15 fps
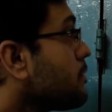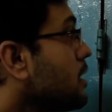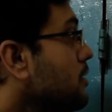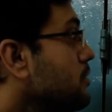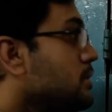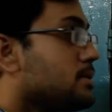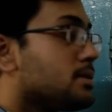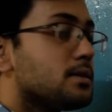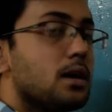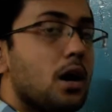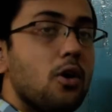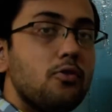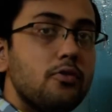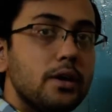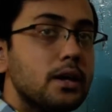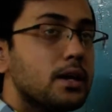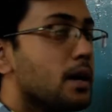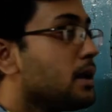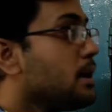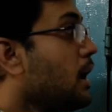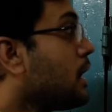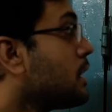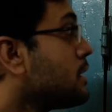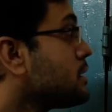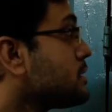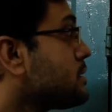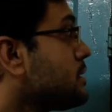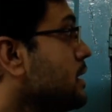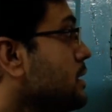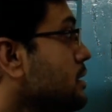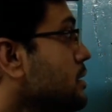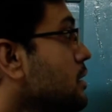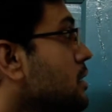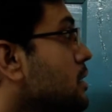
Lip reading: graph, this is how we can understand